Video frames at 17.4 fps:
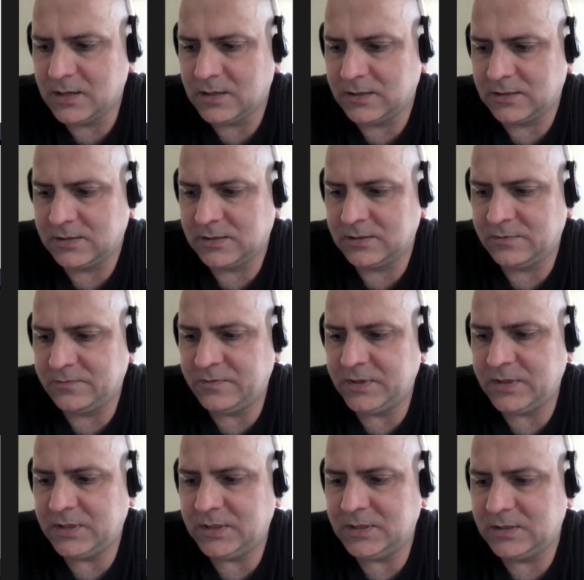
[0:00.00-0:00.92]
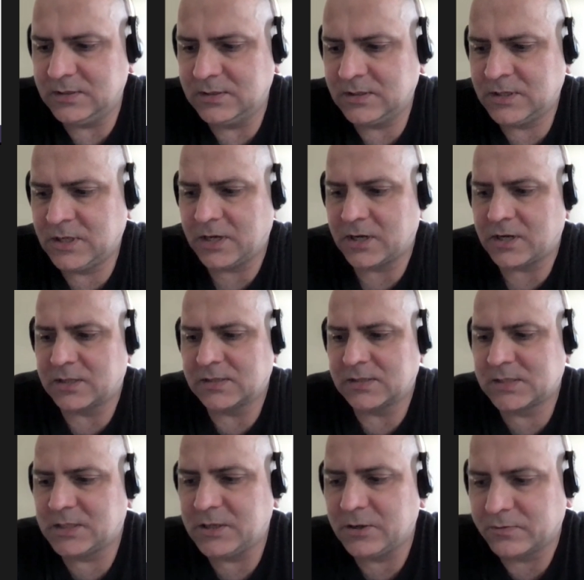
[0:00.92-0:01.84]
Here are
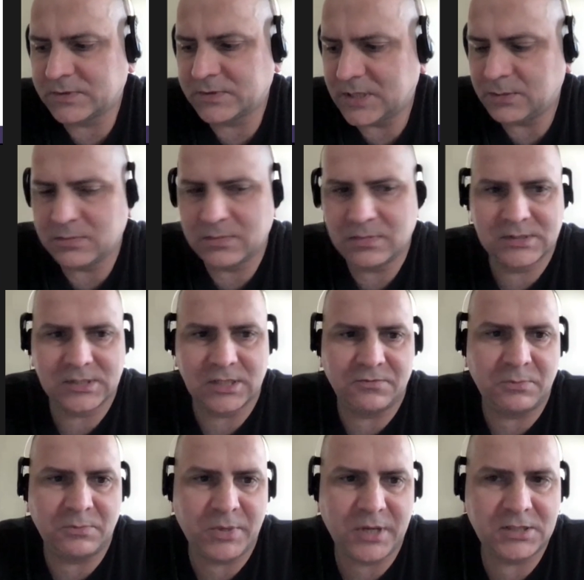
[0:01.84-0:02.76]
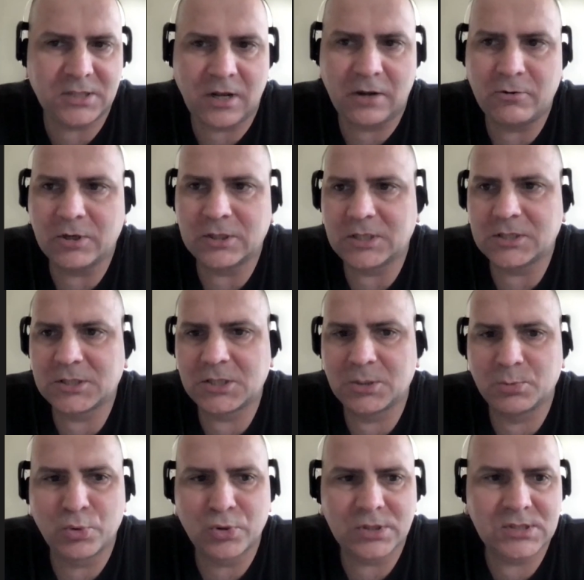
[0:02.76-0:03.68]
three of them that we paid our
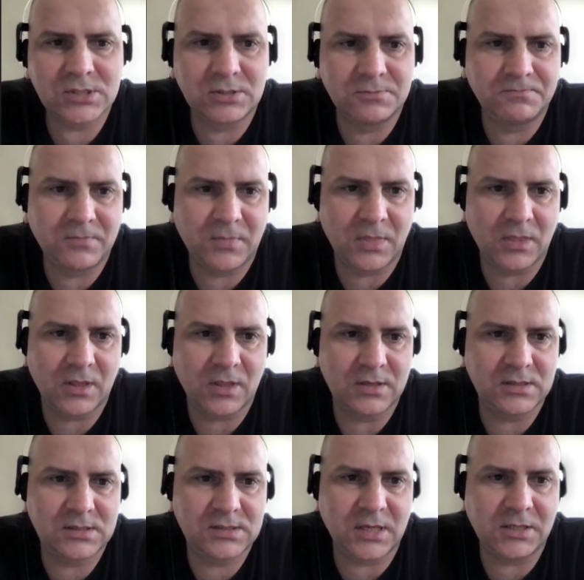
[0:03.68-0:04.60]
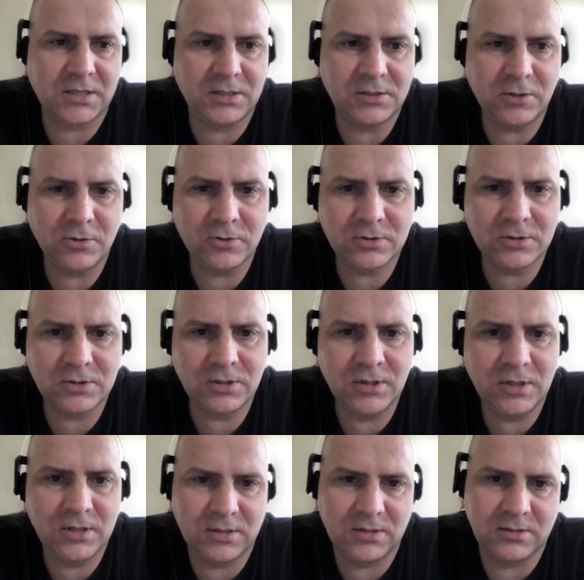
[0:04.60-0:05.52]
attention most:
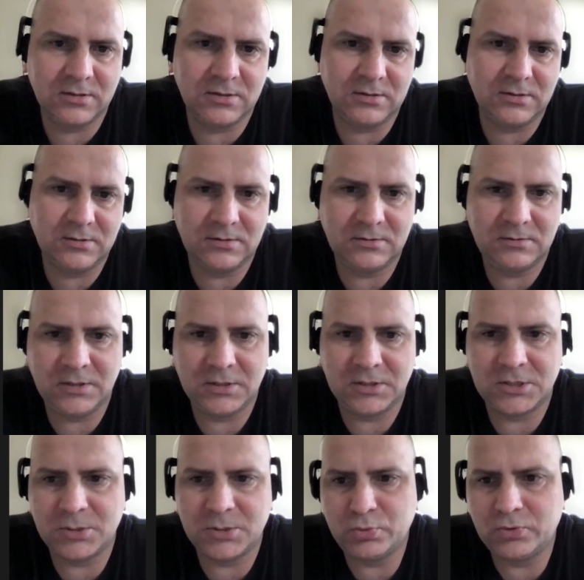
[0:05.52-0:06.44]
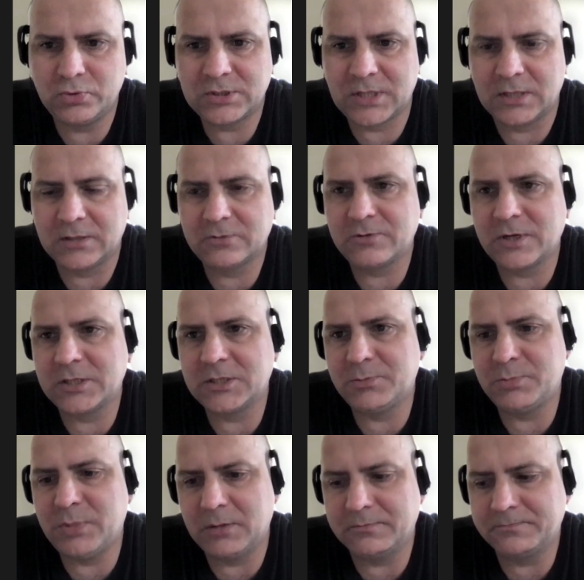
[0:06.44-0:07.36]
Scikit-learn, XGBoost, and
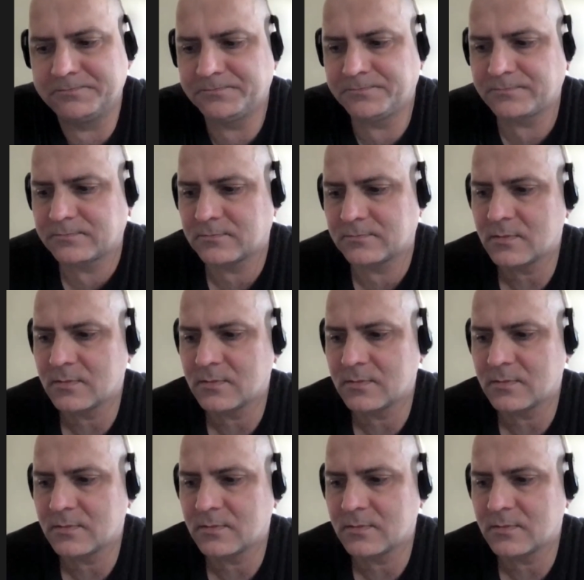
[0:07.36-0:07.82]
LightGBM.